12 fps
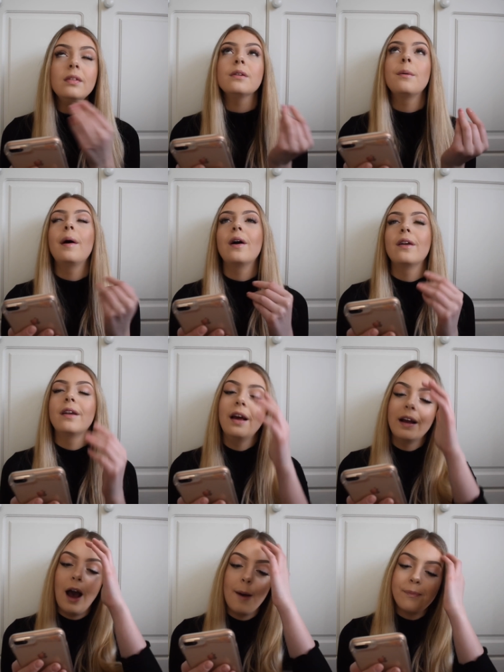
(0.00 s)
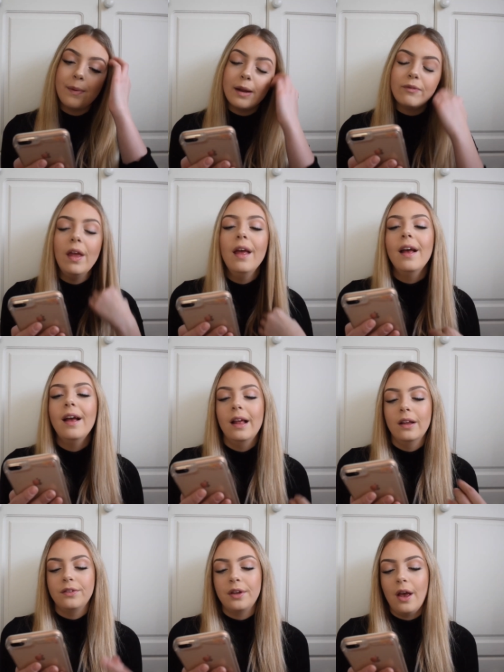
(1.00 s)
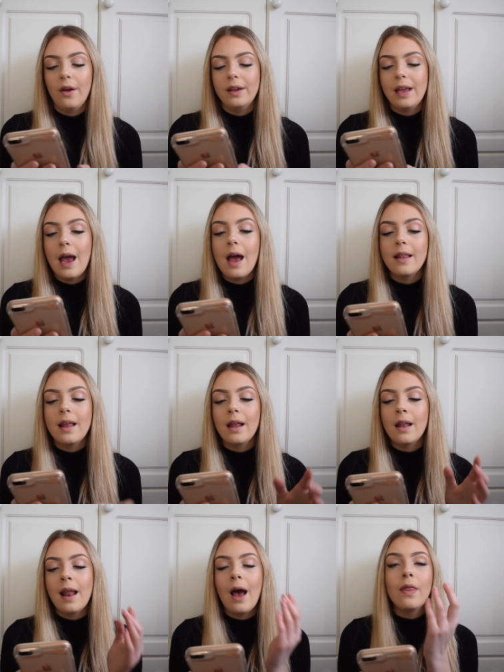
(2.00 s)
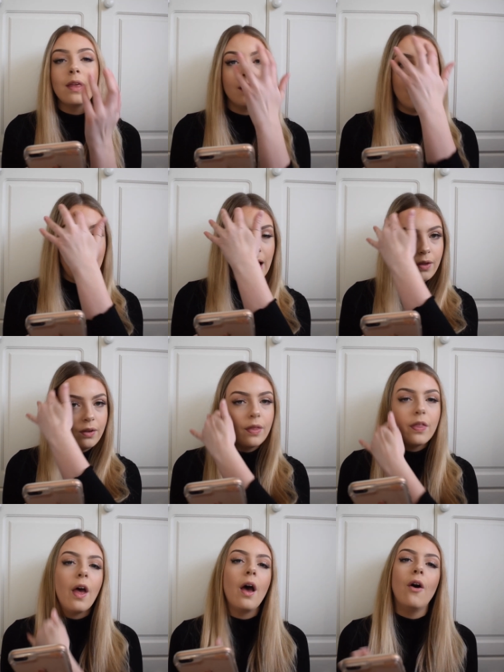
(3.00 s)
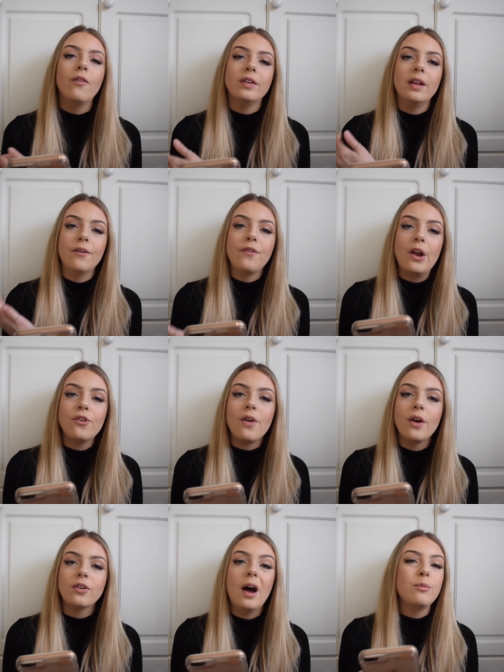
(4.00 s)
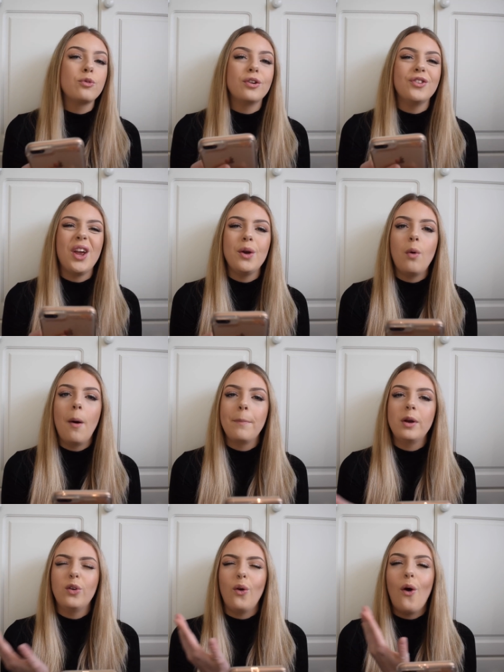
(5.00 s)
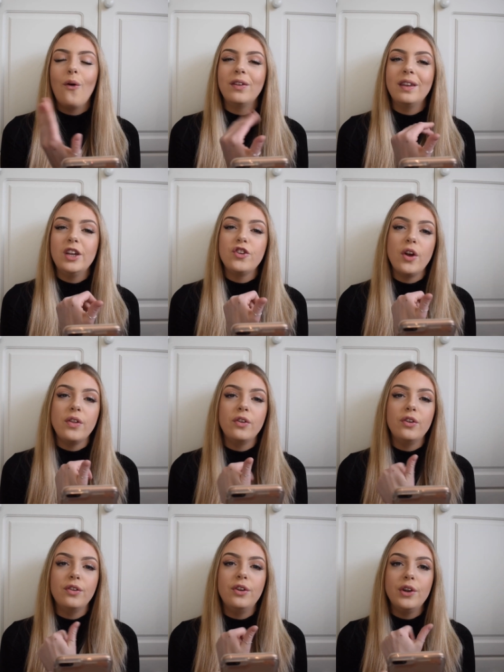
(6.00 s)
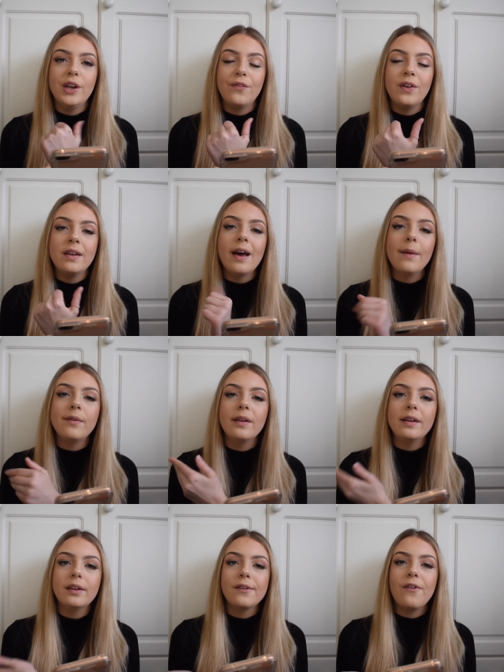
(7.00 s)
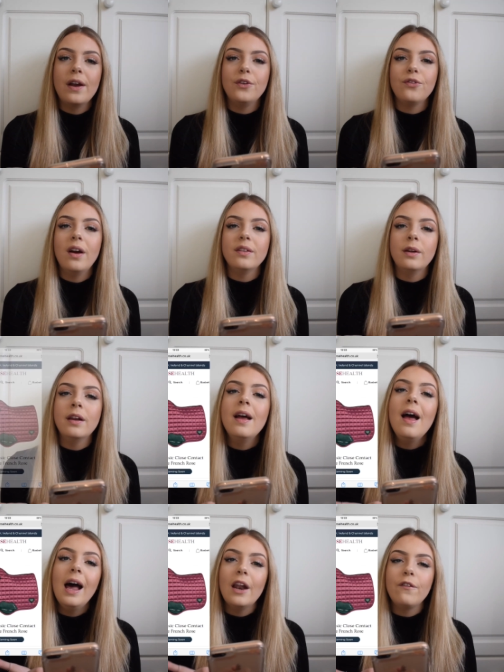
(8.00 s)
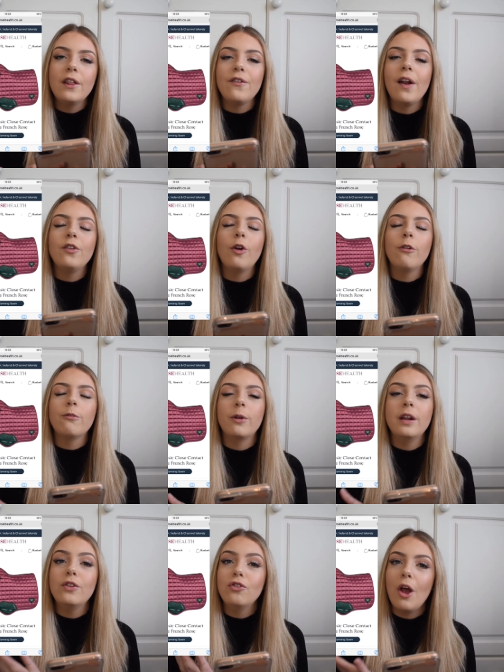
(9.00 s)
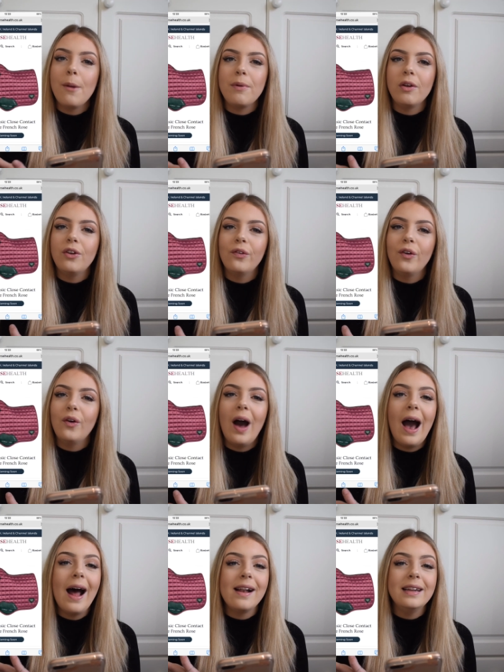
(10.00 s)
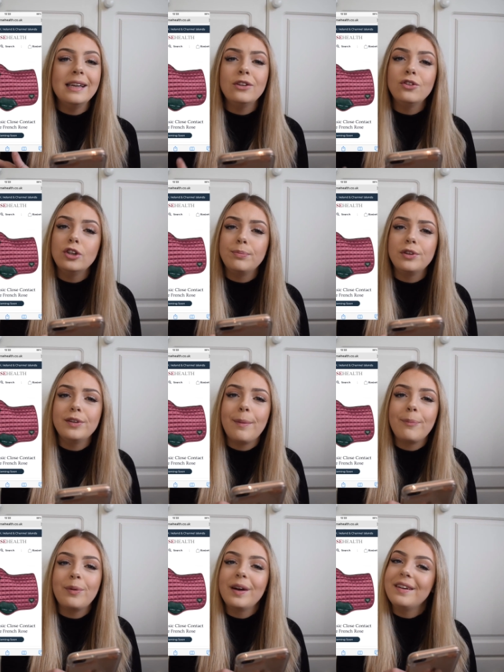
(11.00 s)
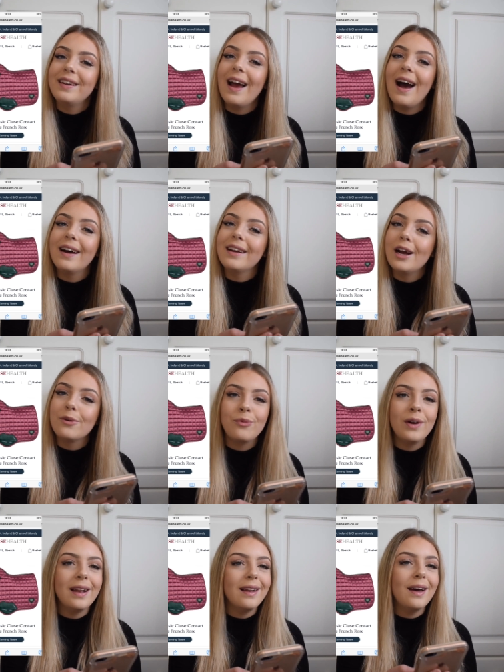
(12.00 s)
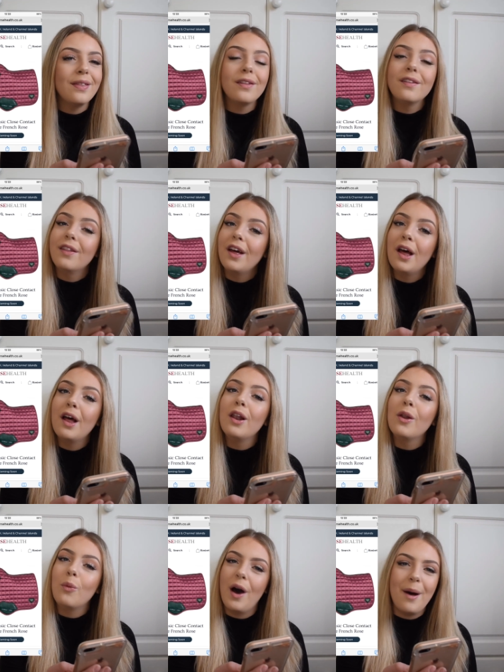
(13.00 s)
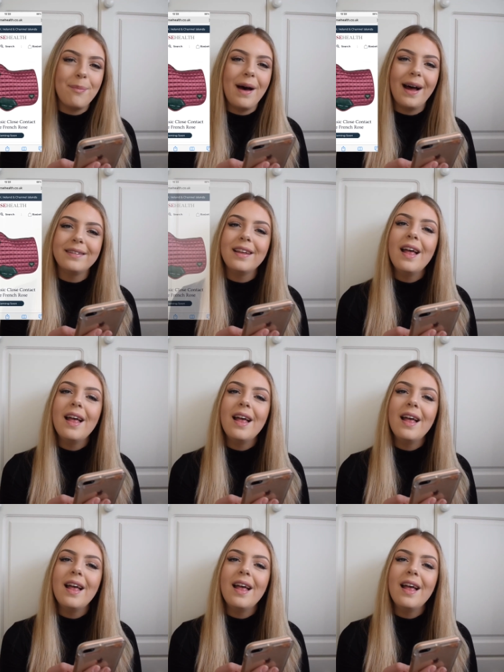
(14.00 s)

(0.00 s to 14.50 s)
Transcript: Oh my god, I can't breathe. So yeah, and then now this is the obviously the French Rose one. I'm just going to show you one because you're obviously showing you the two different types. So this is the French Rose one, and I think the French Rose one is so beautiful and it's super super pretty, and I really like the Loire pads,